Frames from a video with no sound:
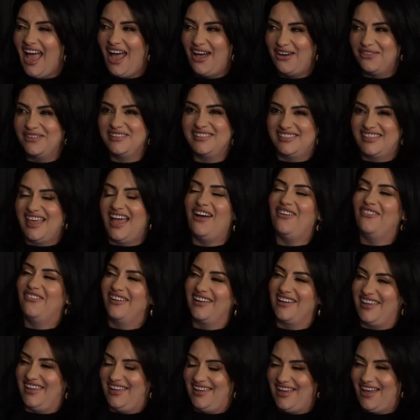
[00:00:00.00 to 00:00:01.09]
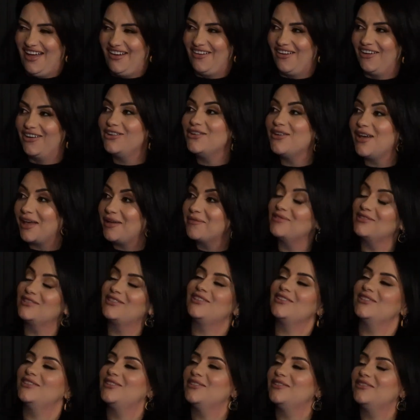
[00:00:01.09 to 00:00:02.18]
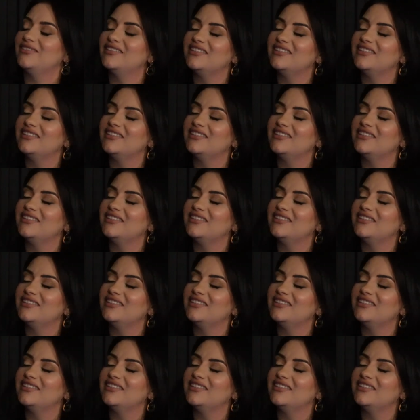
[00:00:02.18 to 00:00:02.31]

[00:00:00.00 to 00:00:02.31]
How is that working out? Are you able to do it?